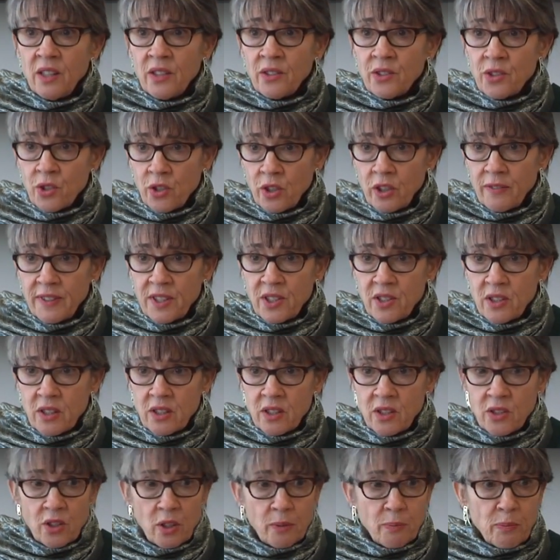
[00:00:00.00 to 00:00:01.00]

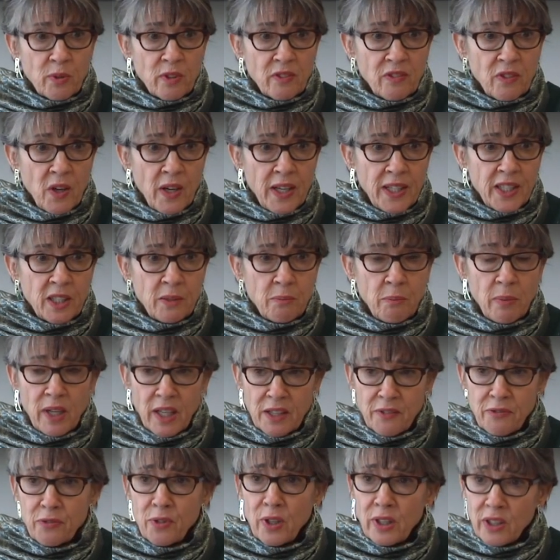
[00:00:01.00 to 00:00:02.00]
services are provided
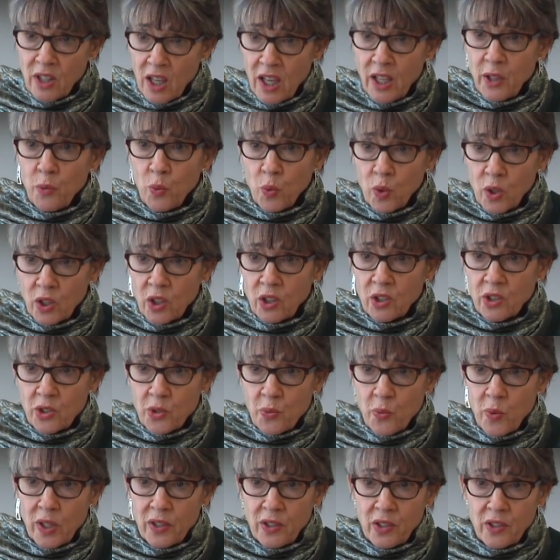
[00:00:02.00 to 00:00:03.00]
by frontline
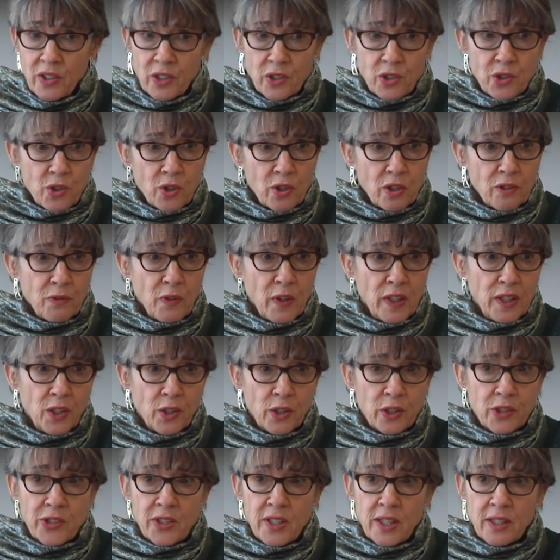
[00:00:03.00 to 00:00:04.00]
workers, whether they're certified
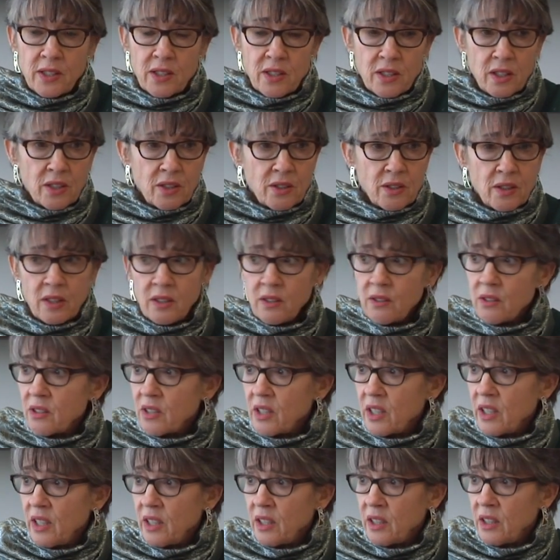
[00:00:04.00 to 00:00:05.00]
nursing
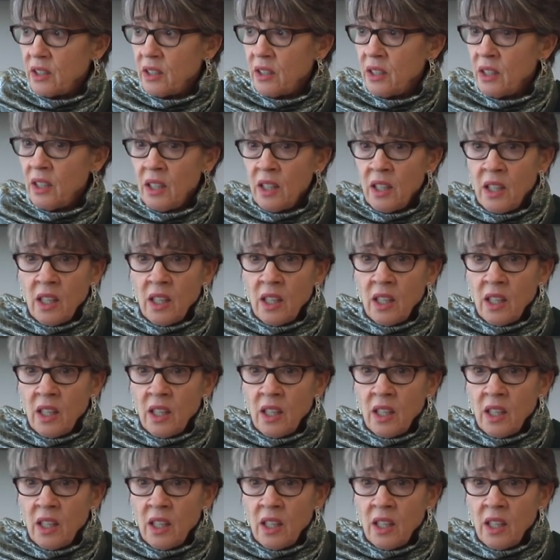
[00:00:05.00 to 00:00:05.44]
assistants in